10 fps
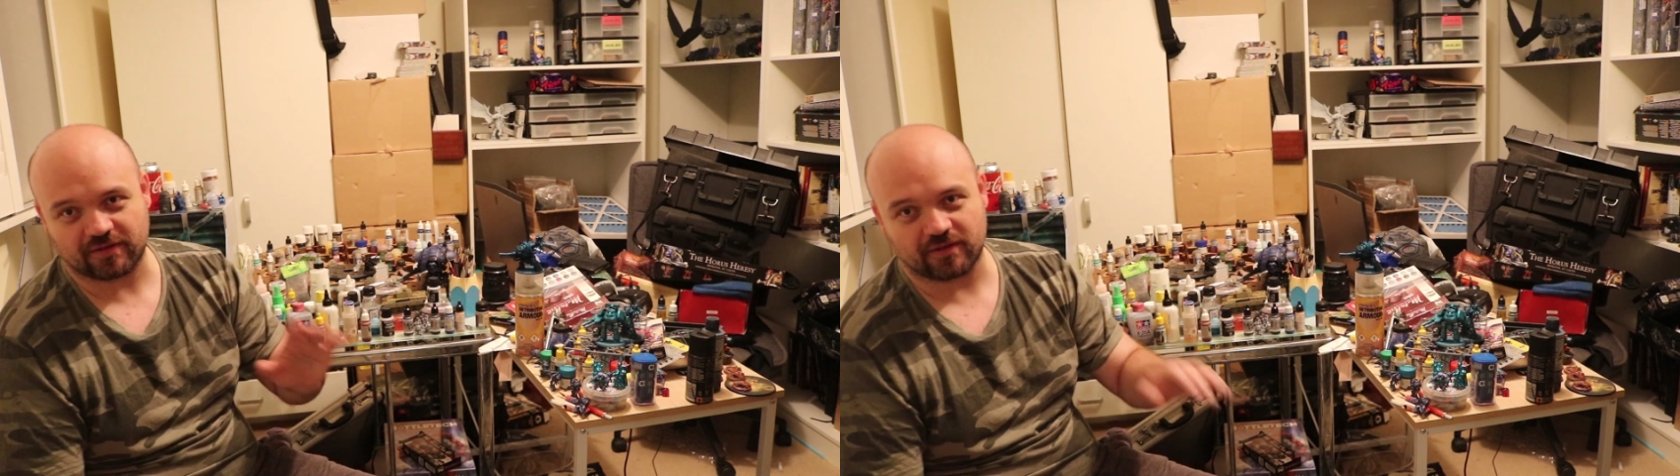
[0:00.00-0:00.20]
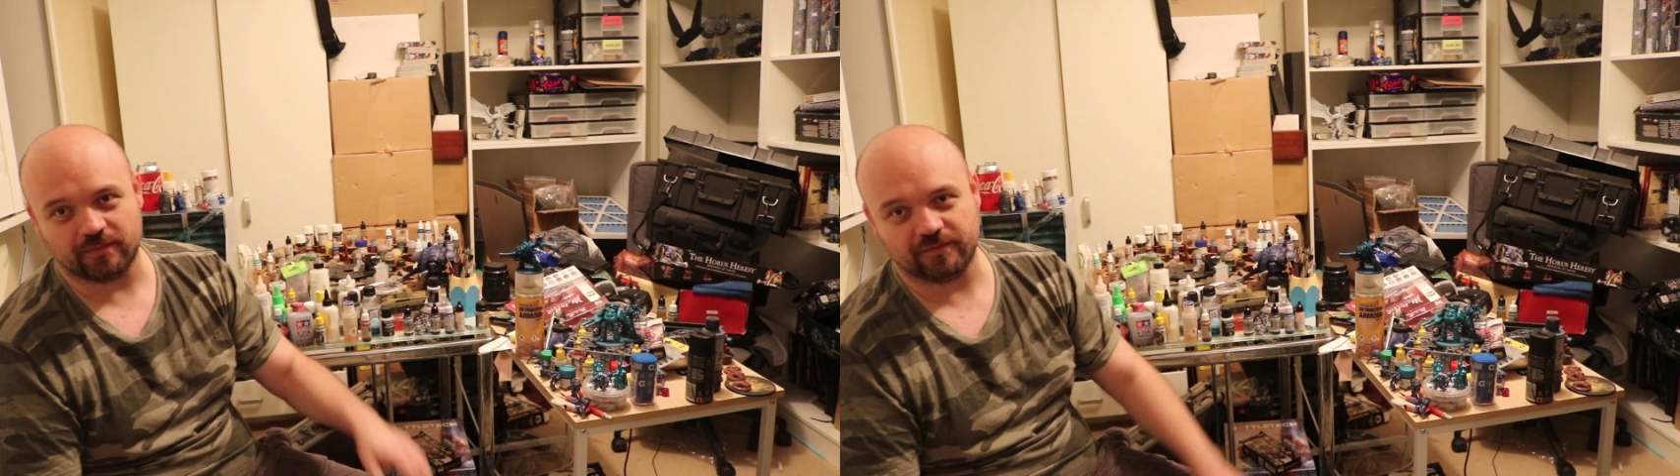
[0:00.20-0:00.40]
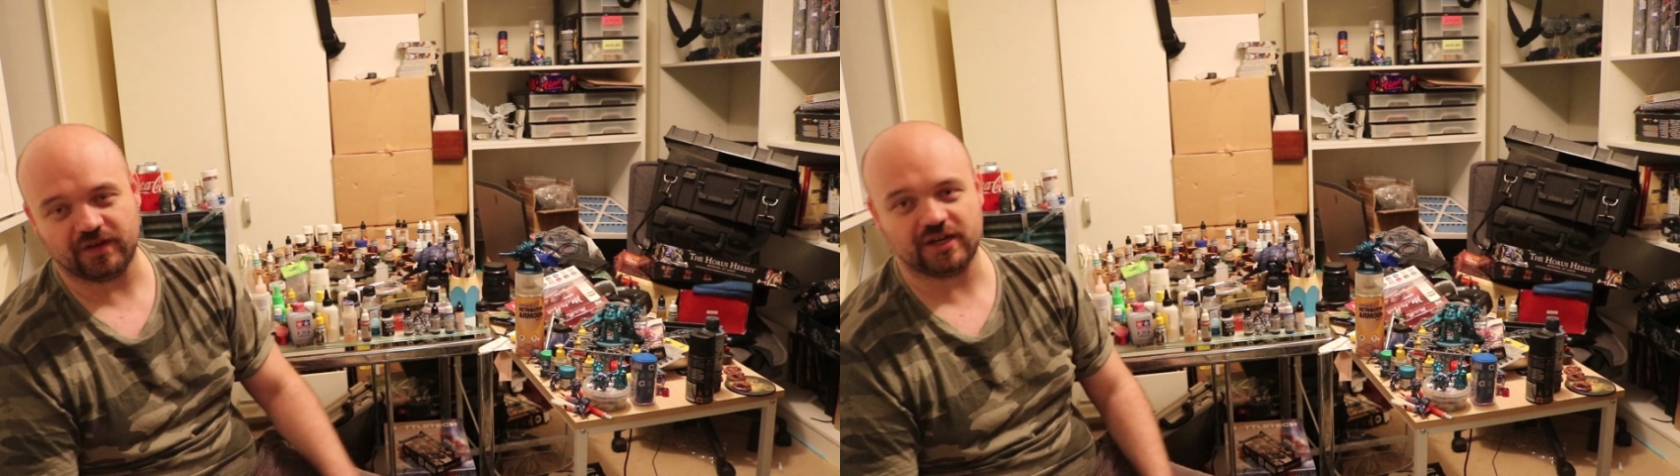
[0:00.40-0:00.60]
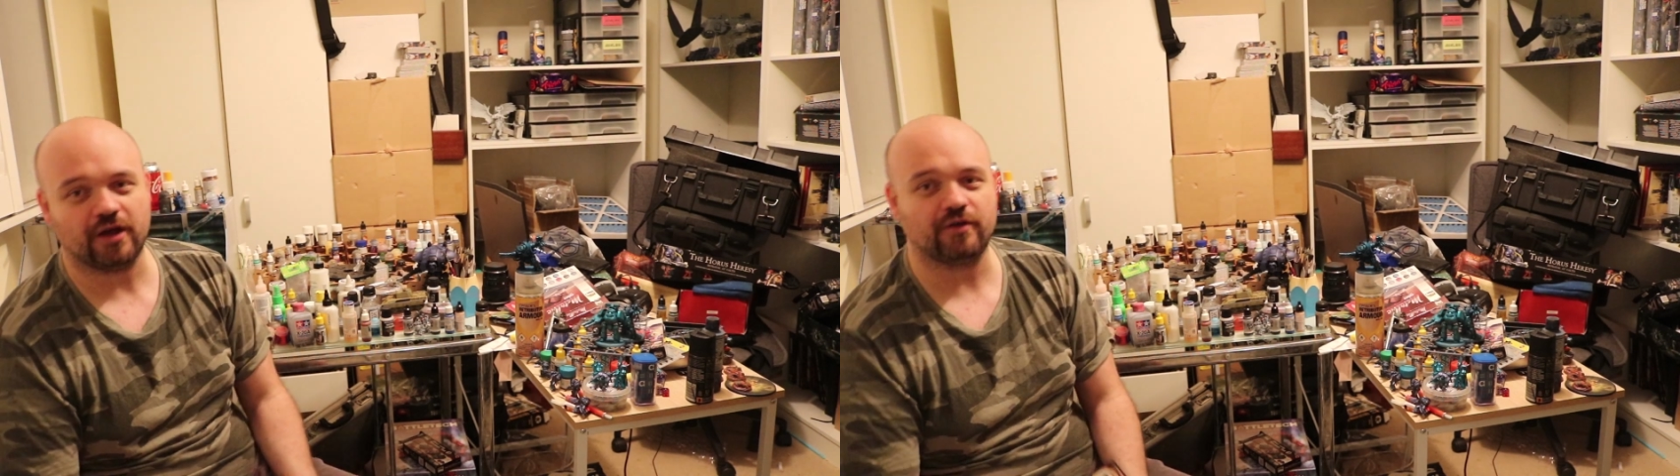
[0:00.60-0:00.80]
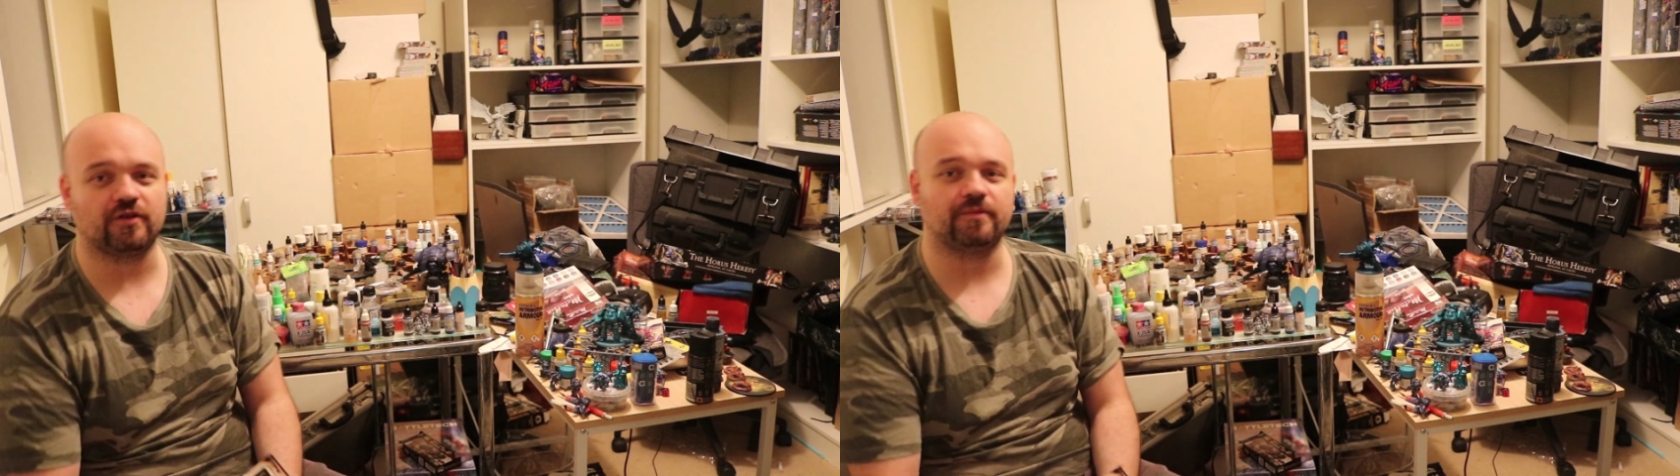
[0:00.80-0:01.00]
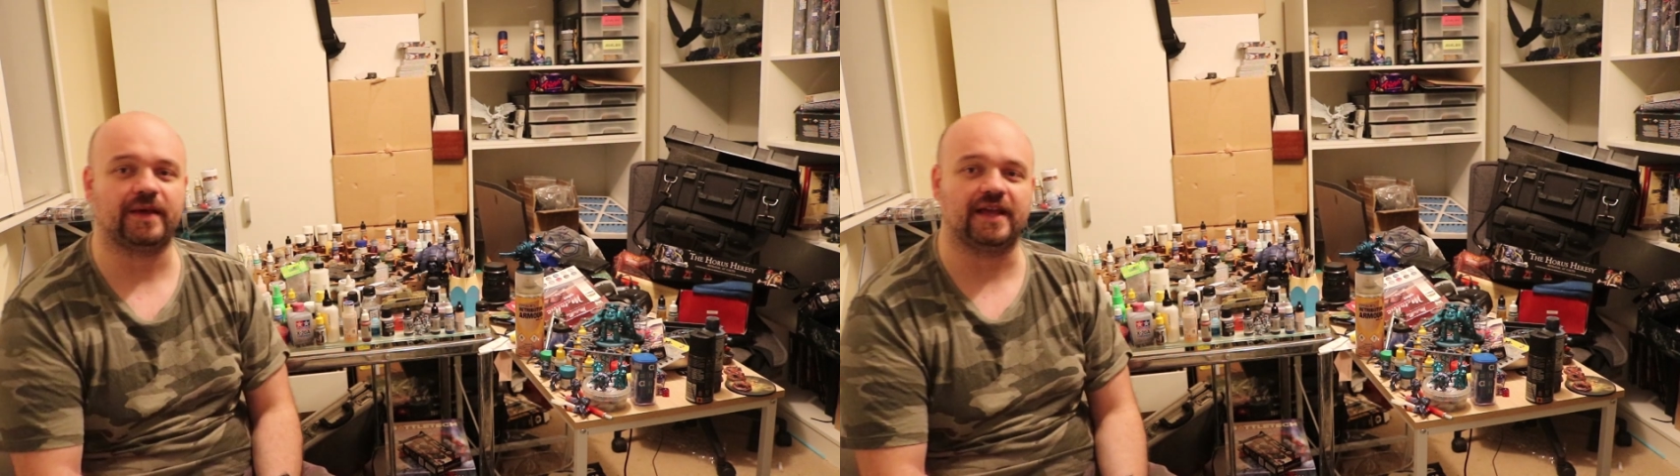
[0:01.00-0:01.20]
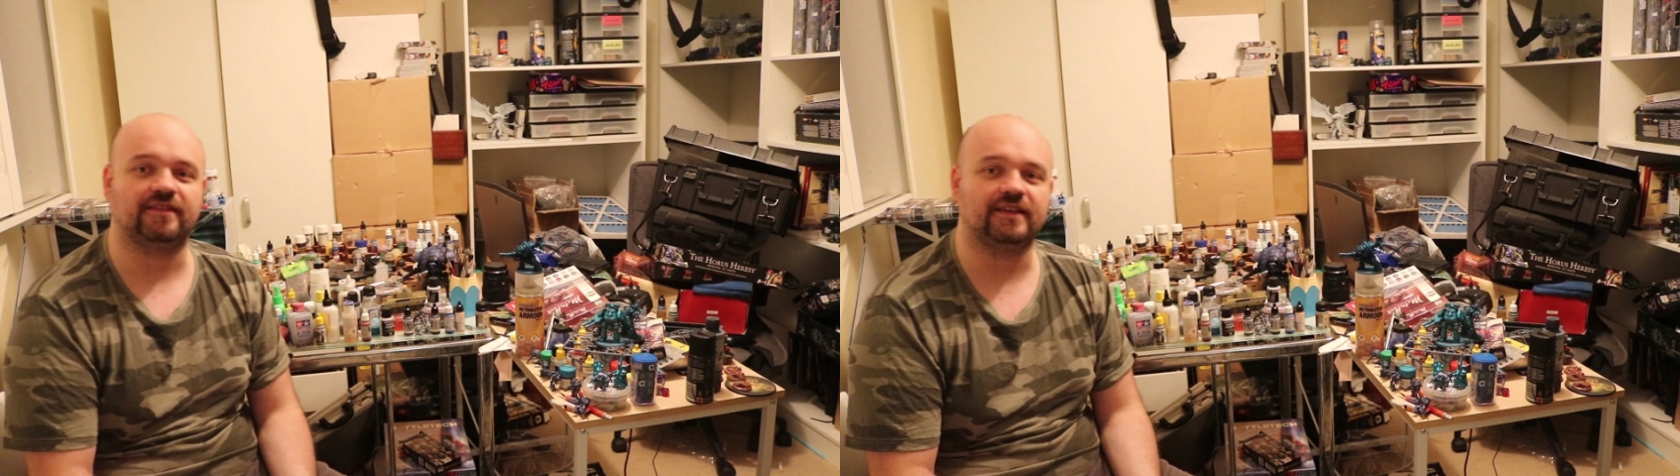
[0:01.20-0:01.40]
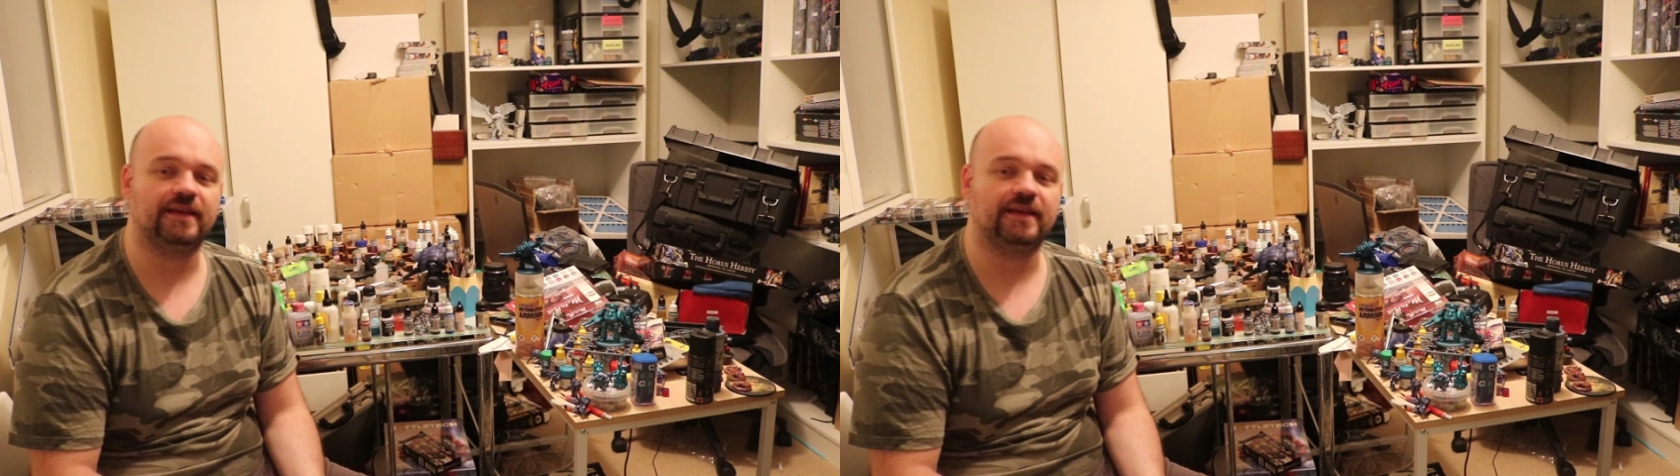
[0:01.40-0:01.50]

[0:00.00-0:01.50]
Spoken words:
some videos on painting